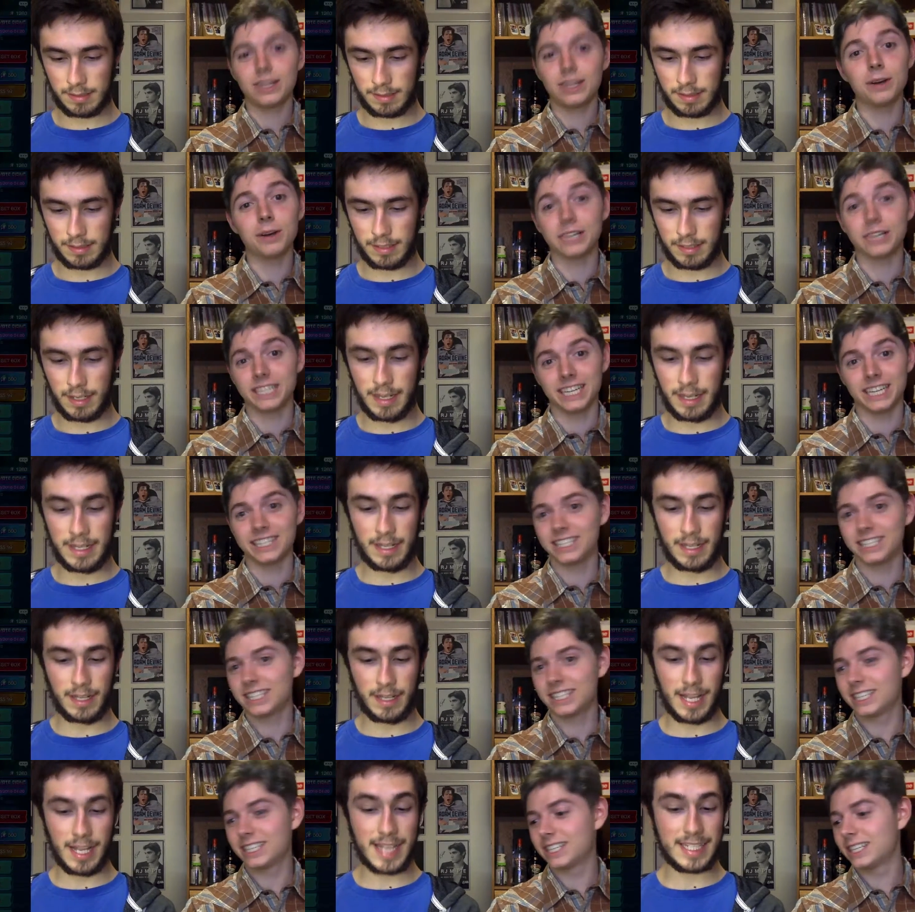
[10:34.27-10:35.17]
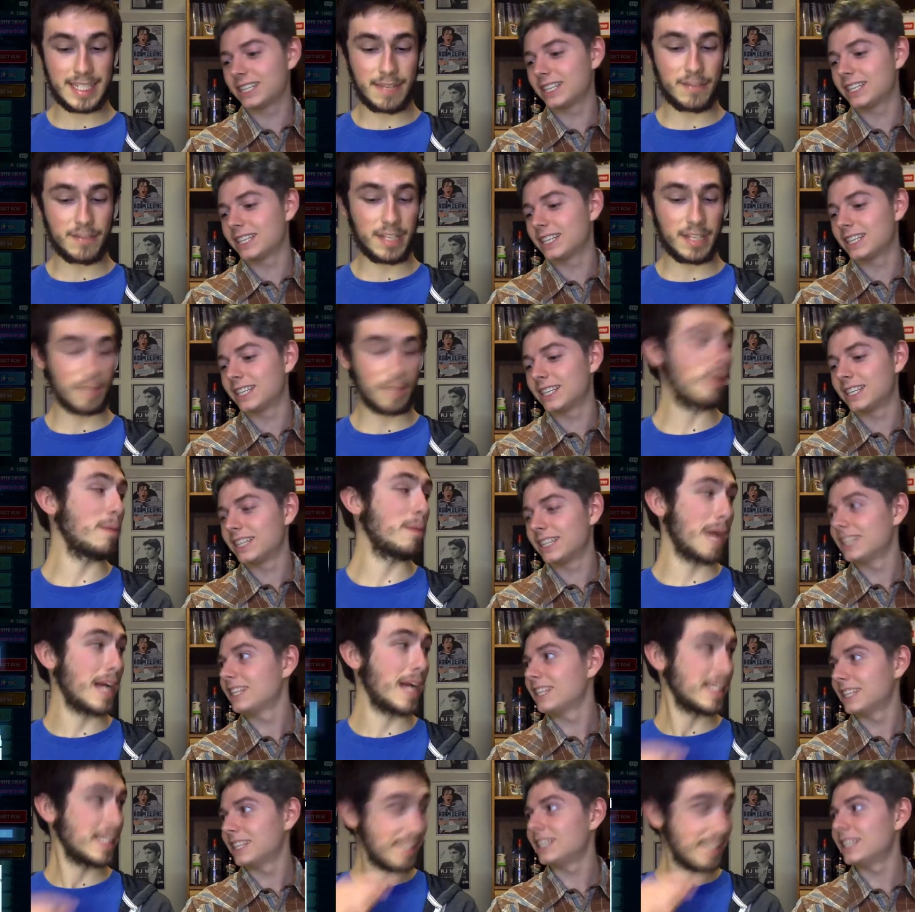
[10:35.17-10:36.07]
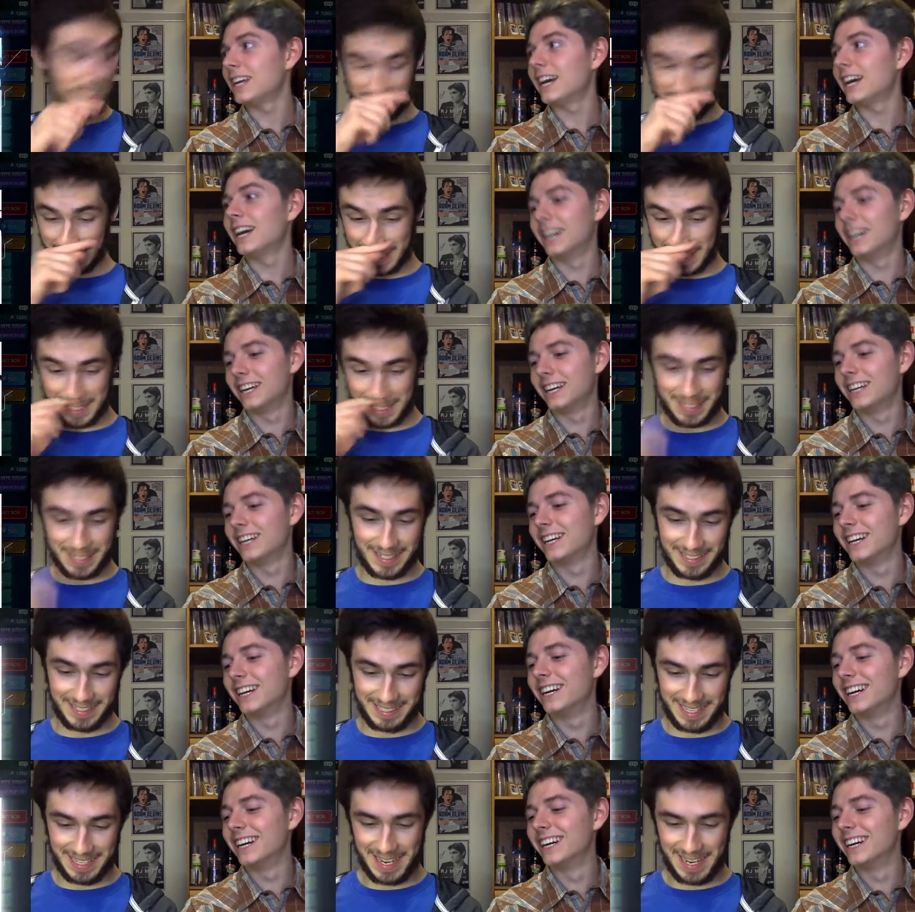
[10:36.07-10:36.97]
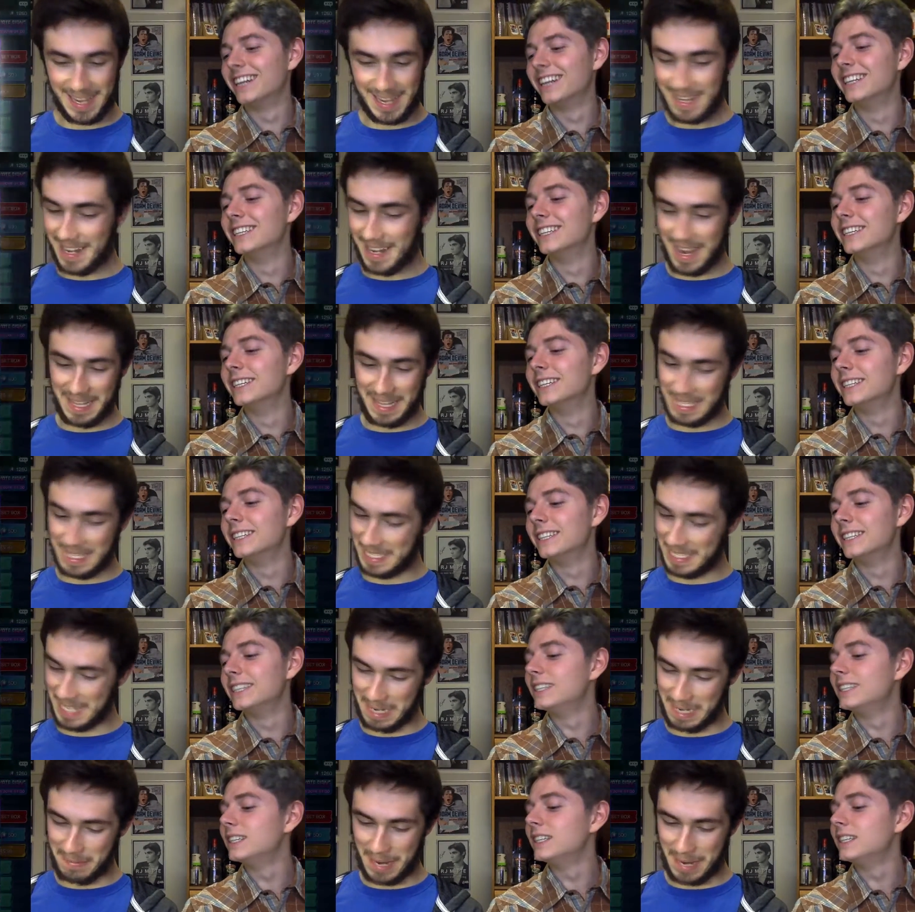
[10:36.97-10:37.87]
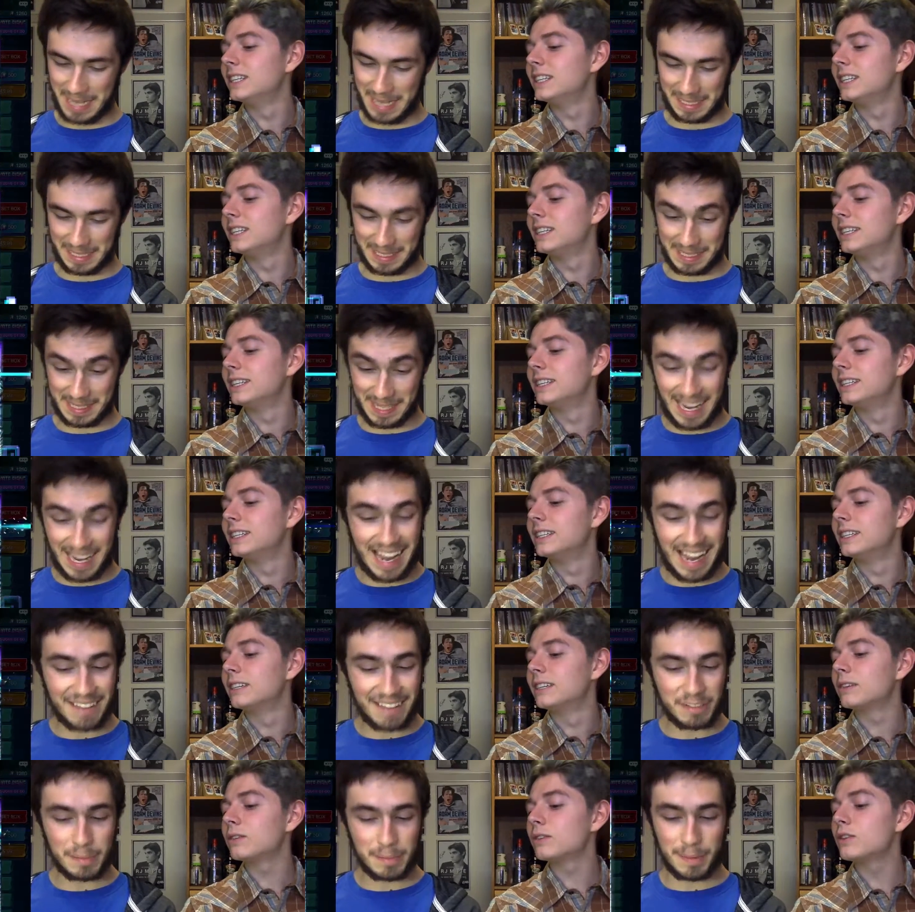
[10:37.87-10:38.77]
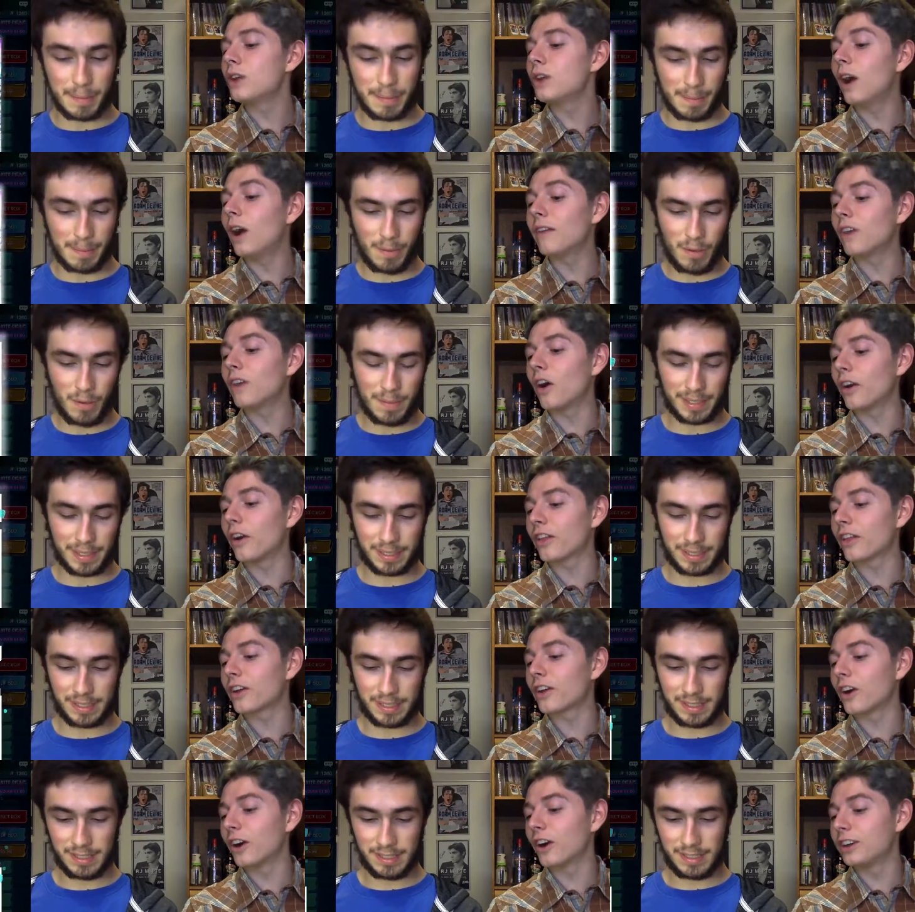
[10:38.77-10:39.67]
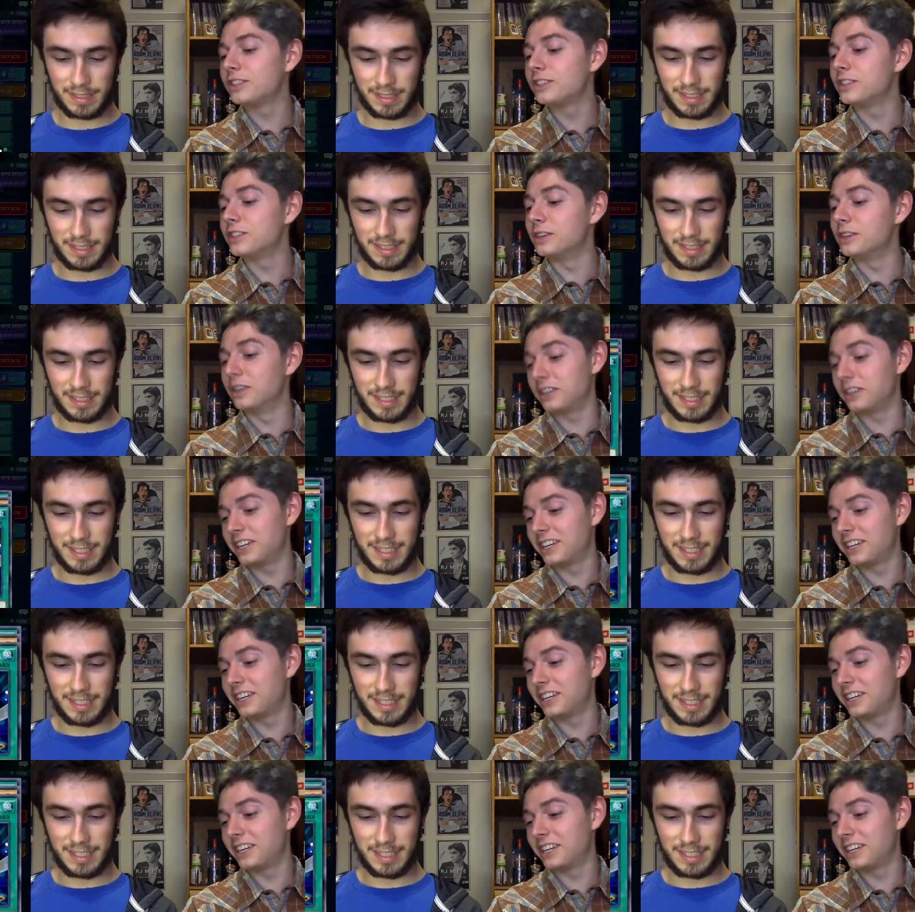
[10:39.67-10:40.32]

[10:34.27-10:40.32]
Speaker 1: No, it doesn't. In the last 73 packs. Yes, yeah. yes, it does. Not in these 10 packs. It doesn't have
Speaker 2: to. Be. You don't have the heart of the cards, dude.